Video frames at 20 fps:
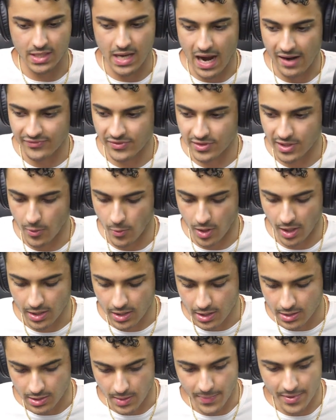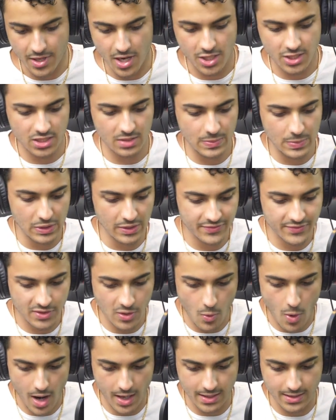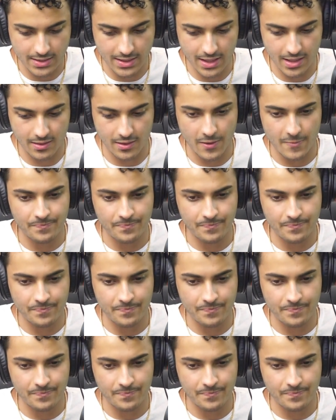After they work, the production moves to Walking Dead.